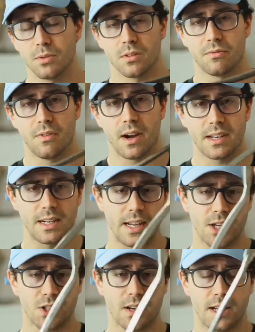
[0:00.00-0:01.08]
simple to
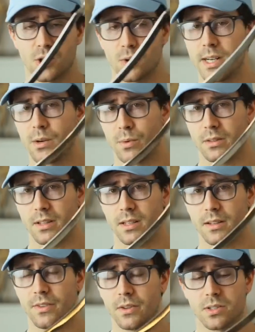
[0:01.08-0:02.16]
find adhesion and treat it
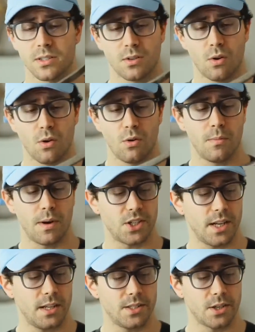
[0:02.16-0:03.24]
with this. It feels so
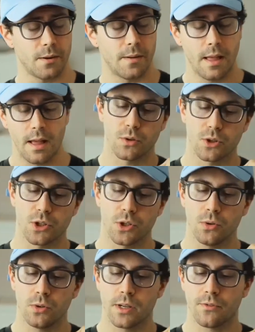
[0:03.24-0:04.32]
much easier. So
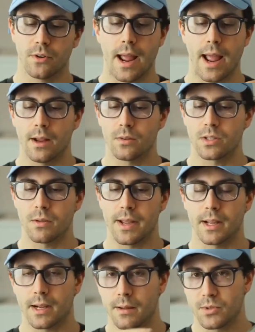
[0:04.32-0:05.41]
there's two different angles
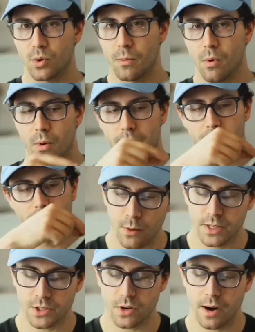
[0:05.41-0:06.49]
to make it come to a
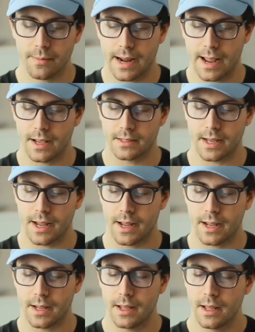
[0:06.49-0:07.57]
point. I would describe it as
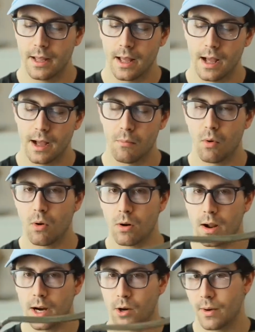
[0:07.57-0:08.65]
a
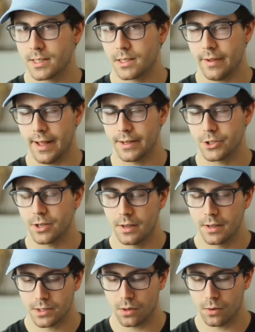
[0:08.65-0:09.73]
more aggressive
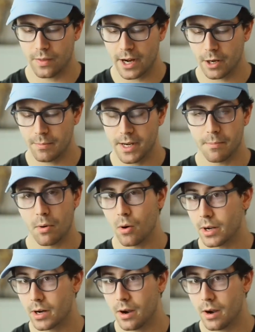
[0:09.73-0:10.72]
edge. So that could be a